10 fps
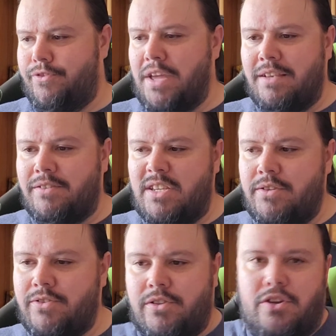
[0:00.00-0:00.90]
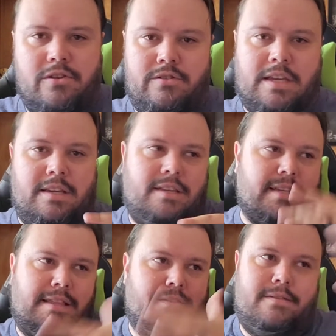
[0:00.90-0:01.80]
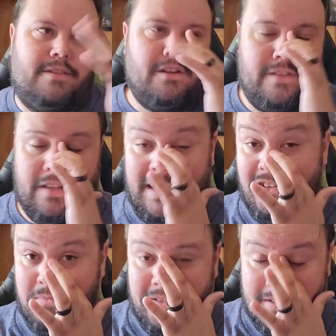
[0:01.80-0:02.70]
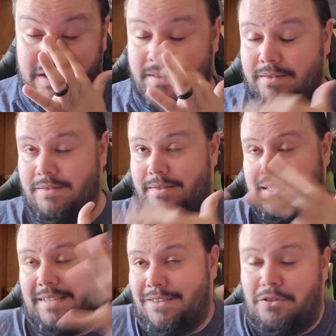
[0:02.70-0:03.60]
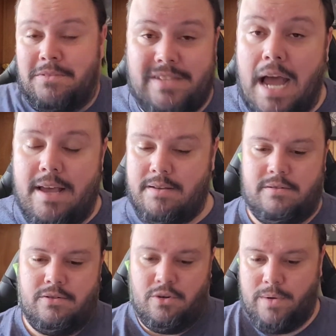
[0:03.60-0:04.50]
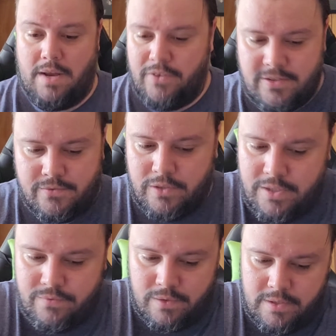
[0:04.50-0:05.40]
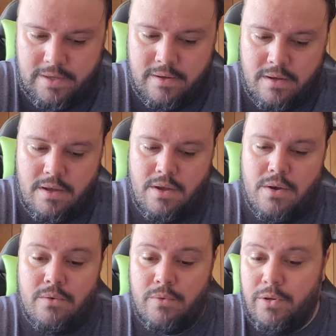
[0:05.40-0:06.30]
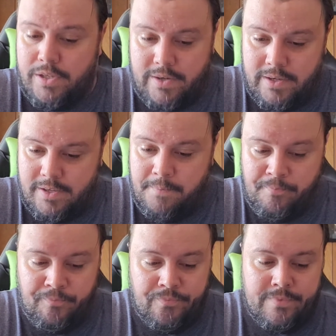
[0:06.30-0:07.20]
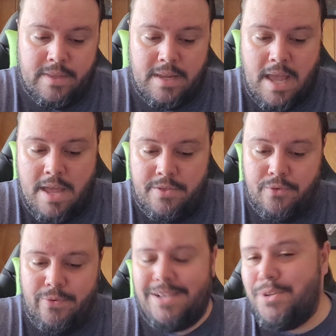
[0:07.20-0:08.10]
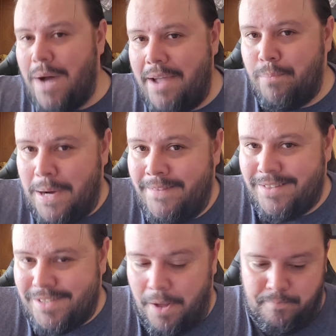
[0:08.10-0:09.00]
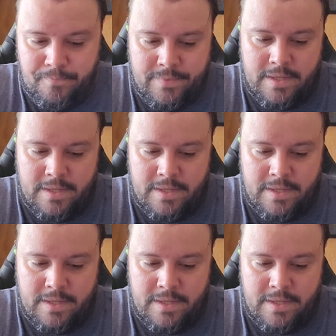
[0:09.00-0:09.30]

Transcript: thinks he's like their messiah or whatever. It's really, really, really crazy. And the reason why I bring this up